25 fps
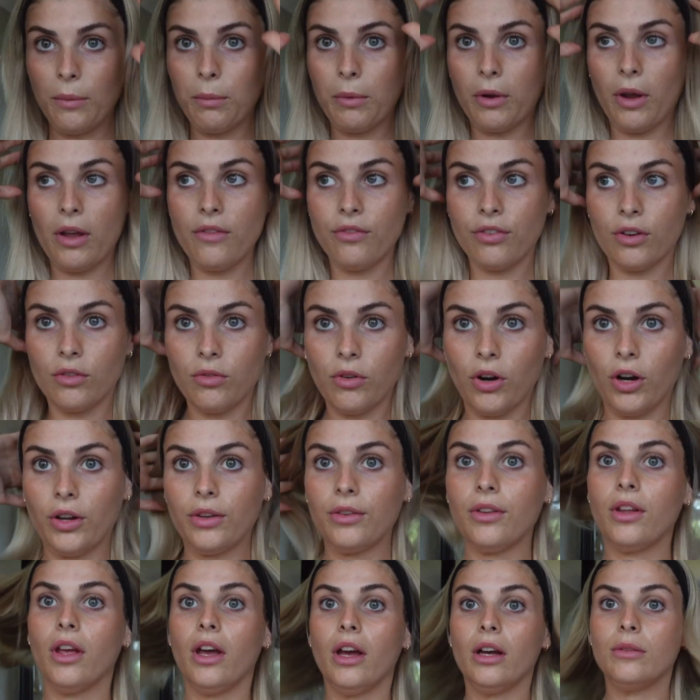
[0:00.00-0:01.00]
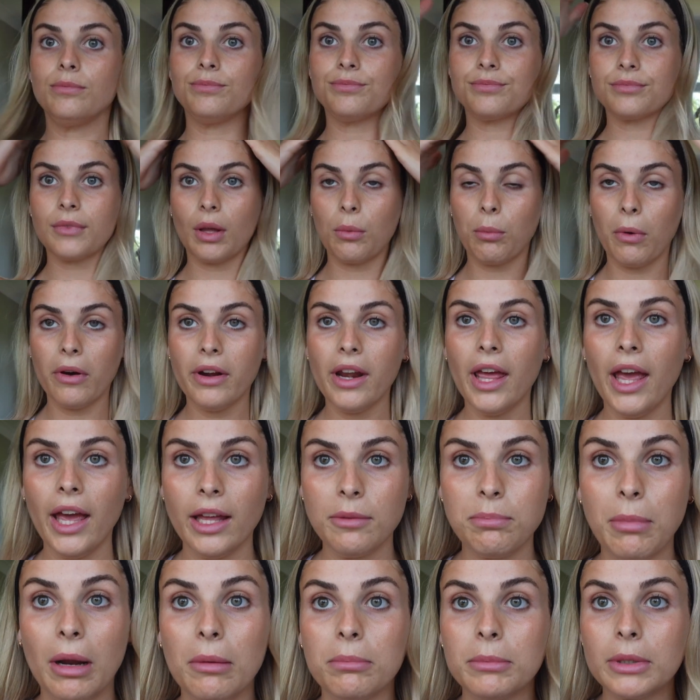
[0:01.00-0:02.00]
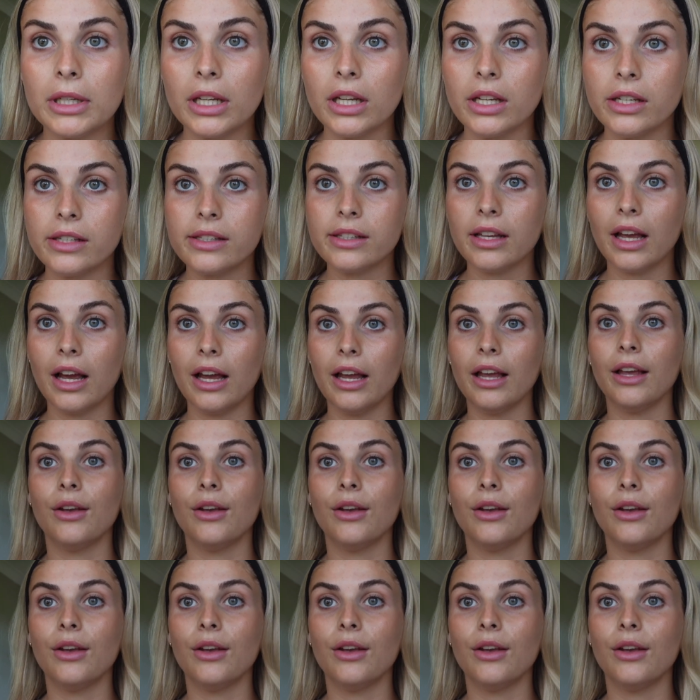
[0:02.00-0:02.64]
We're going for a run. I'm wearing a headband because